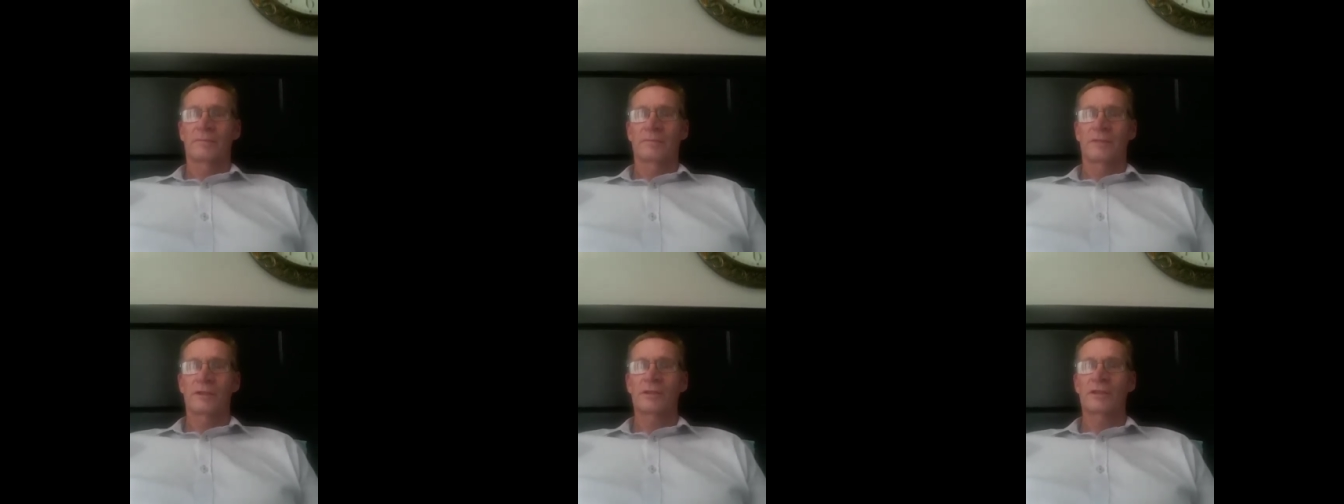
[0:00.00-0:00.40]

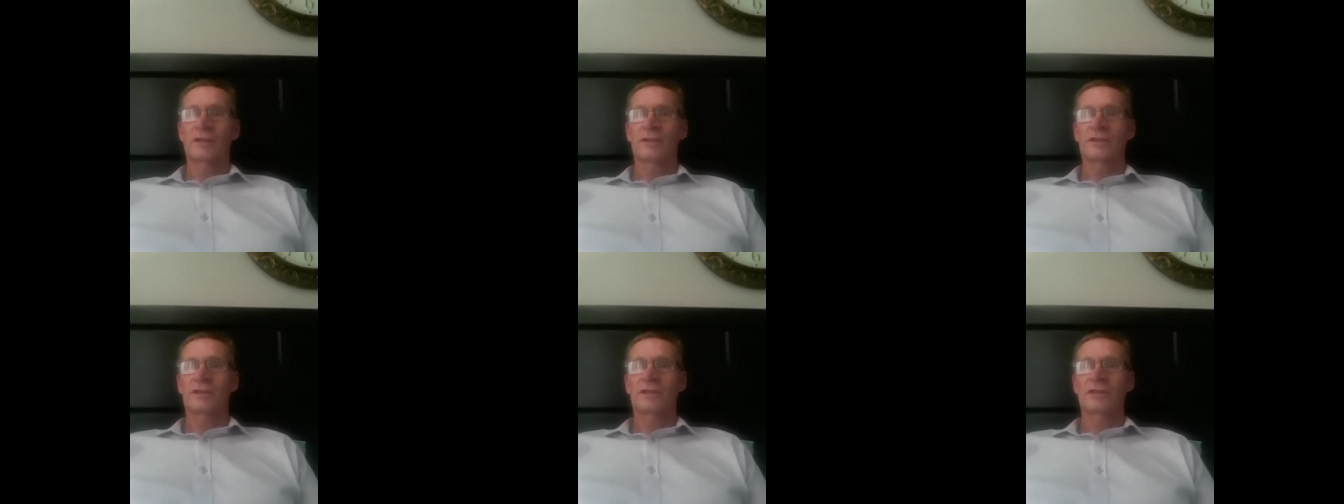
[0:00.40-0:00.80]
But you
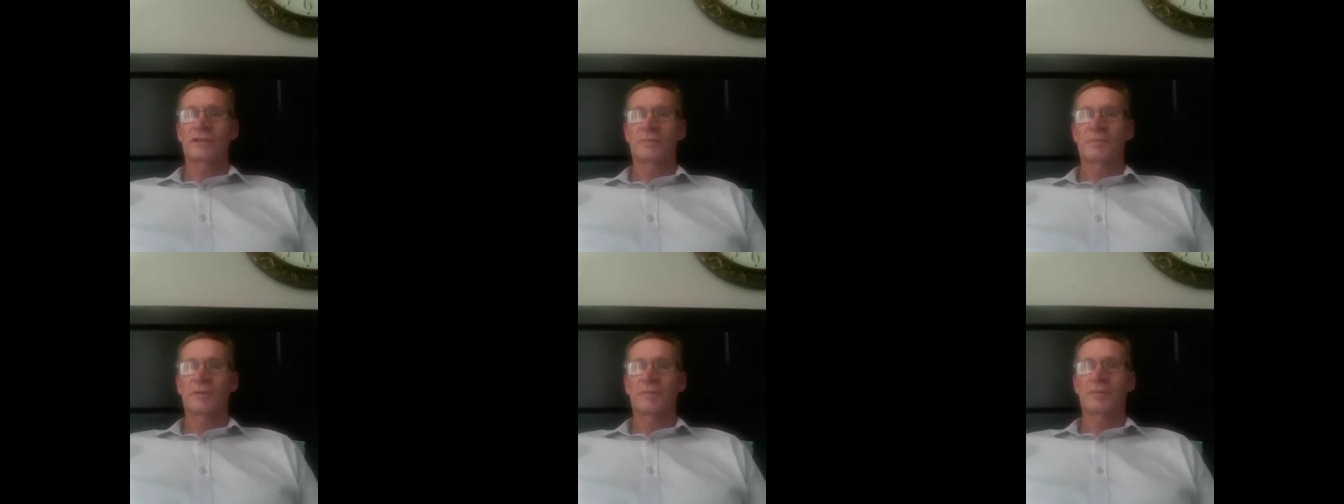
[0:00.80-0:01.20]
can see is
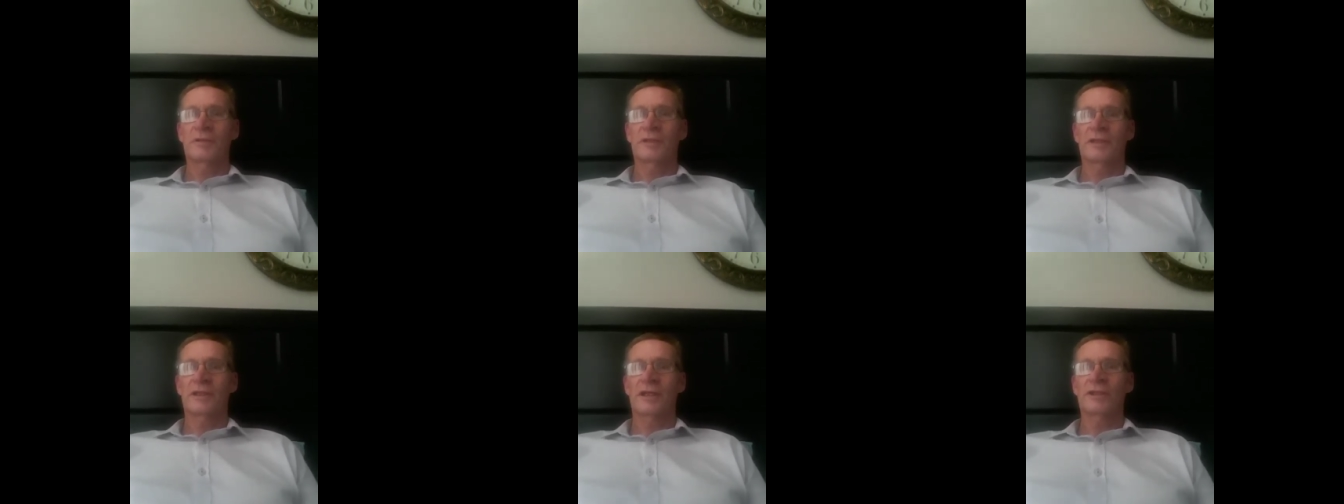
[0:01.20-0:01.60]
people
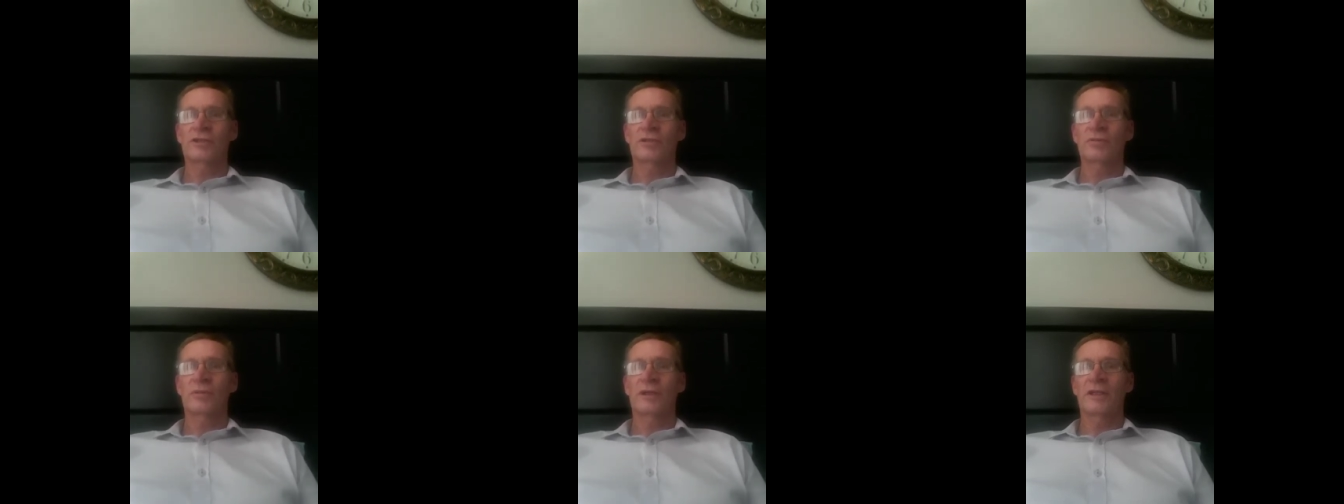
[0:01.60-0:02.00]
in
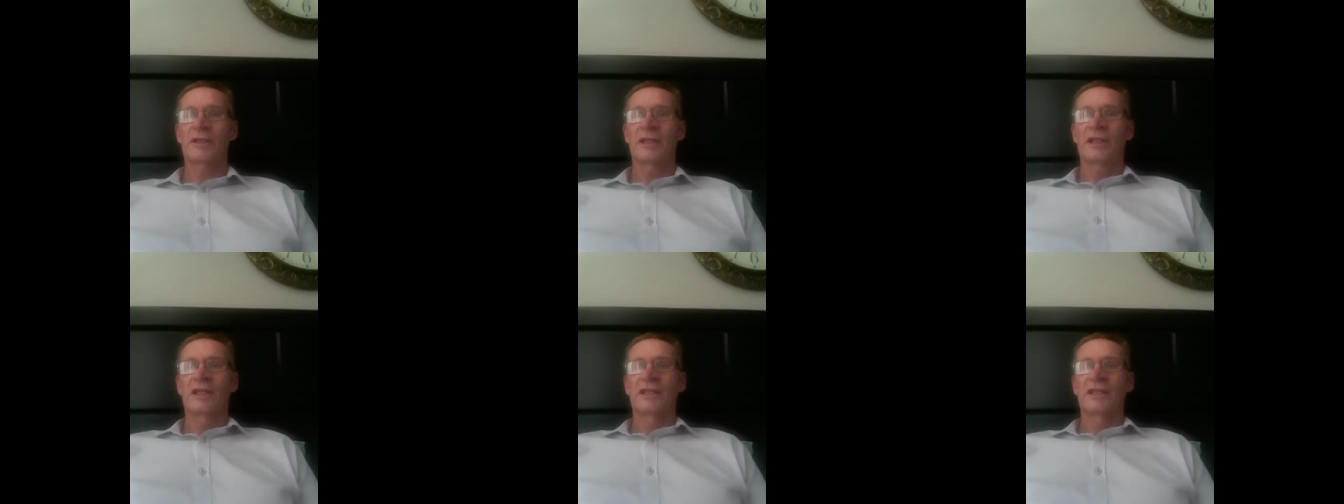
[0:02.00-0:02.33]
casual wear